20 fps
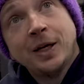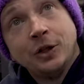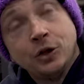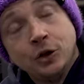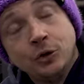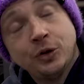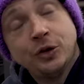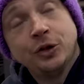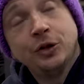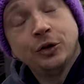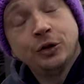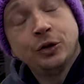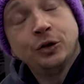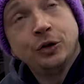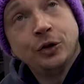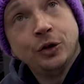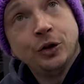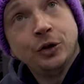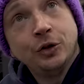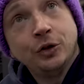Do you, see,
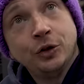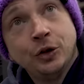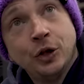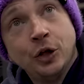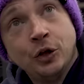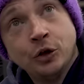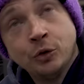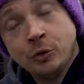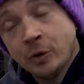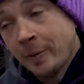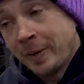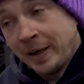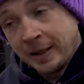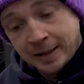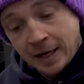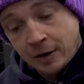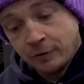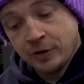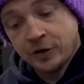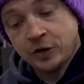yeah. do you know what I mean?
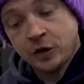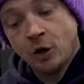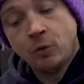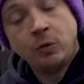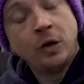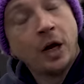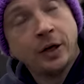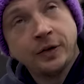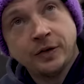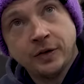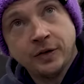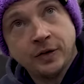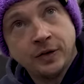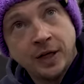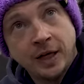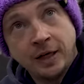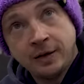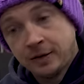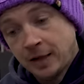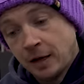There is no
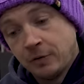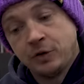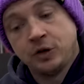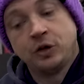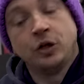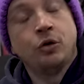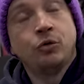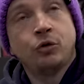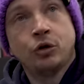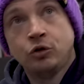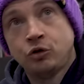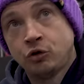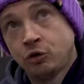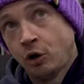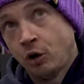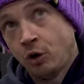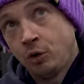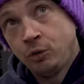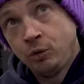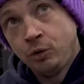licensing, there is no
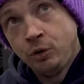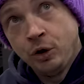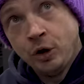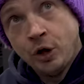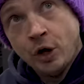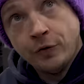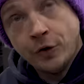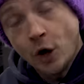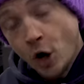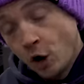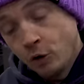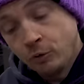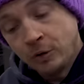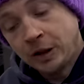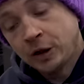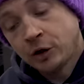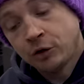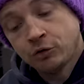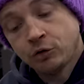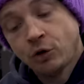control. The
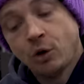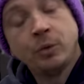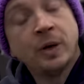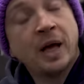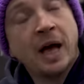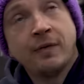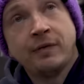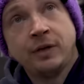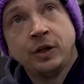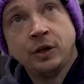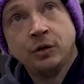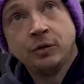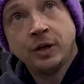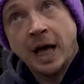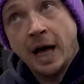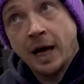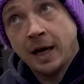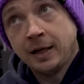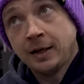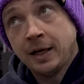only control we have in the
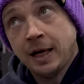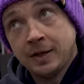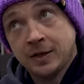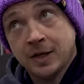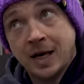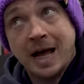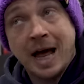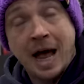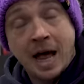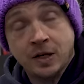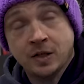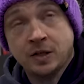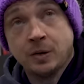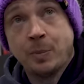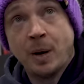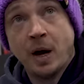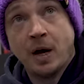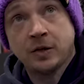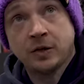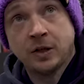UK is that it has to
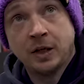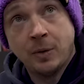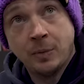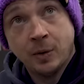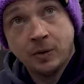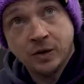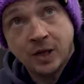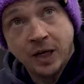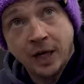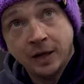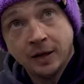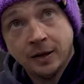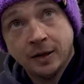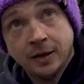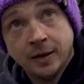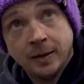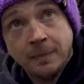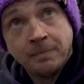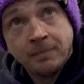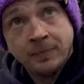pass an MOT.
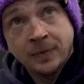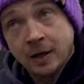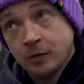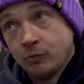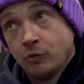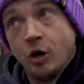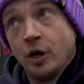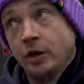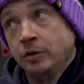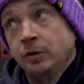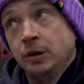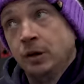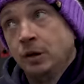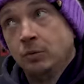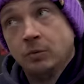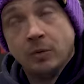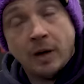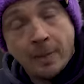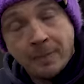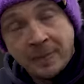Yeah. Right.
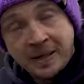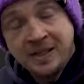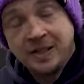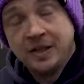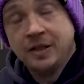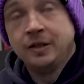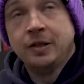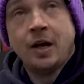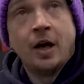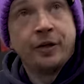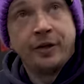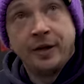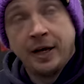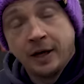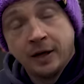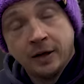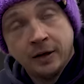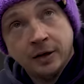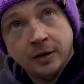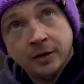That means nothing.